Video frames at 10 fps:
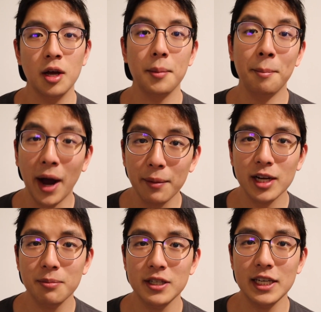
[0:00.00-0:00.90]
My
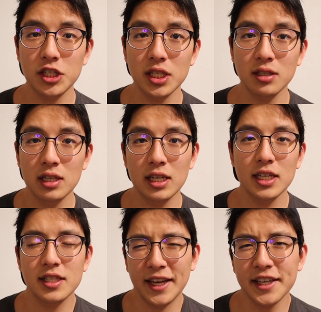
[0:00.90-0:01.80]
recommendation
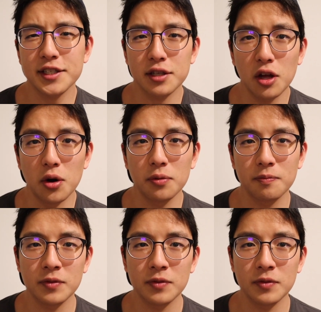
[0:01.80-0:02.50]
is take it slow.